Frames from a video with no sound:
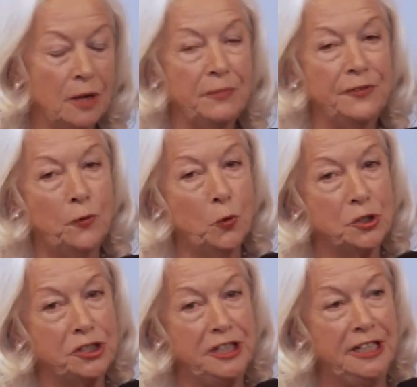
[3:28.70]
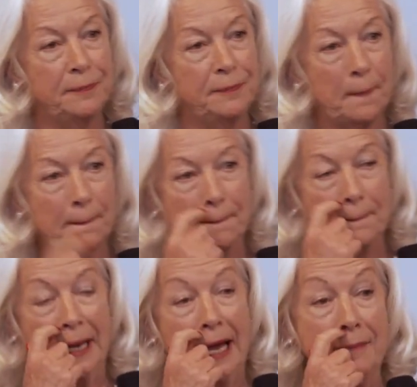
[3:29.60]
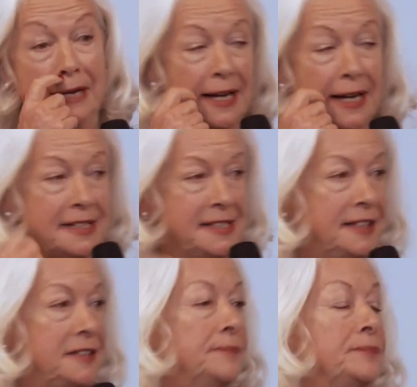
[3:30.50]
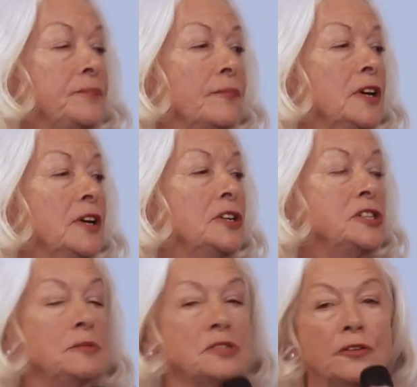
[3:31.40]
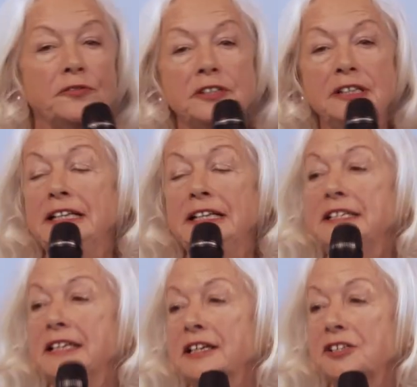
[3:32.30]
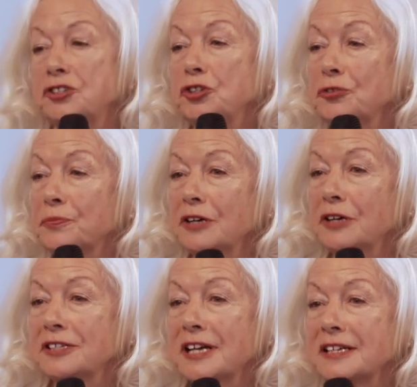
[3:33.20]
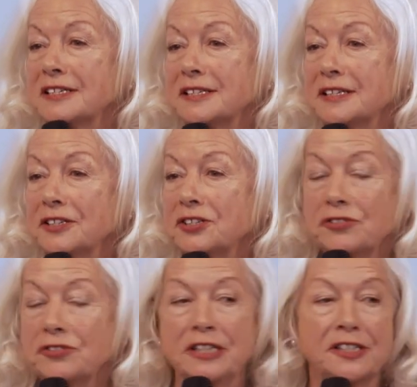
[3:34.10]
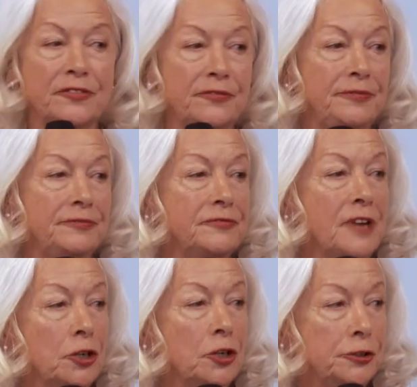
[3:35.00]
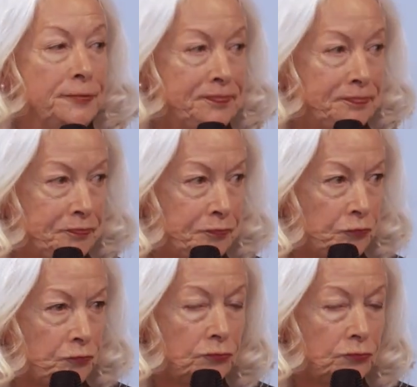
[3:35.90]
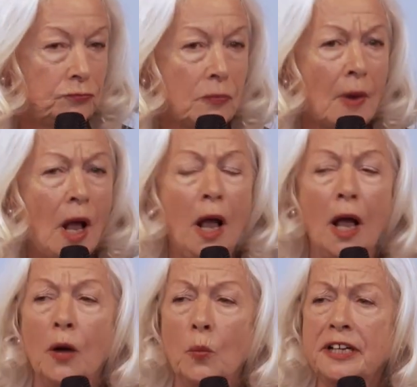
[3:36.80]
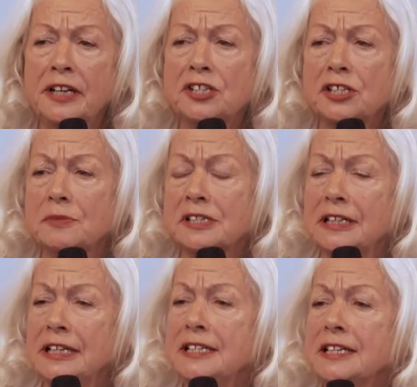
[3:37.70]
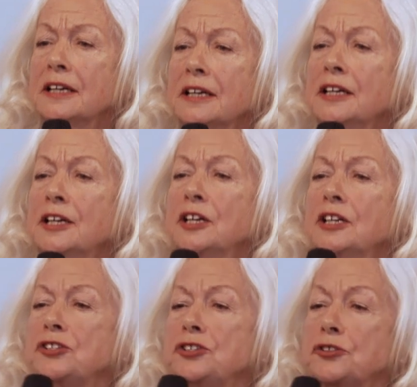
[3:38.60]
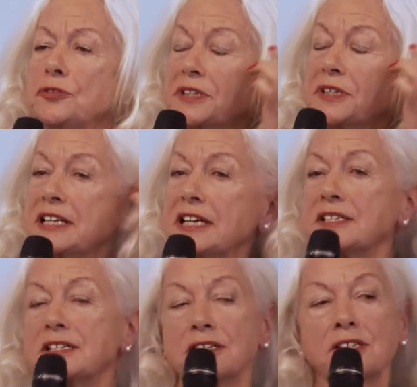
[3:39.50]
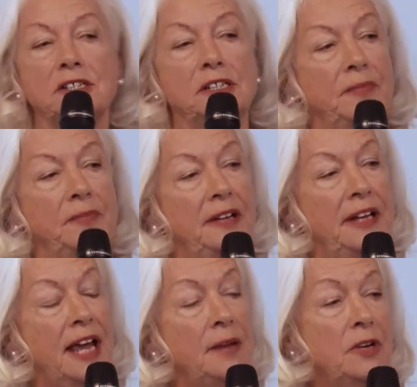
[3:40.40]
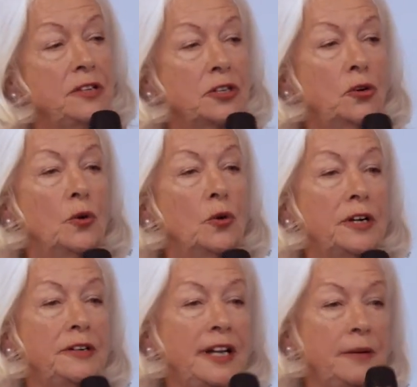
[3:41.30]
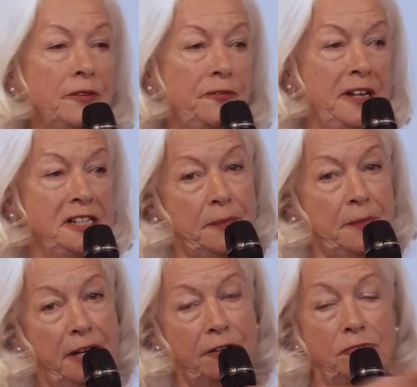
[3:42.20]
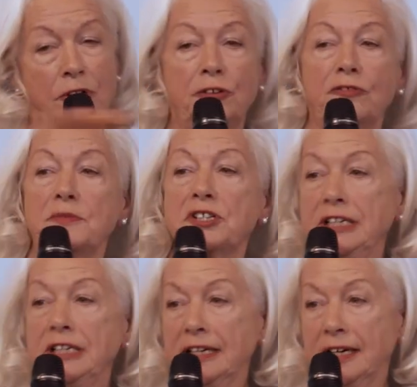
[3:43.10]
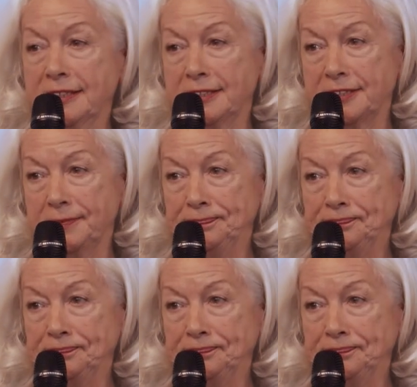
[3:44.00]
Before she became elected, she was often leading student protests in the streets of Rangoon. And one day she was leading student protesters, and they came around a corner and they were faced by a row of machine guns.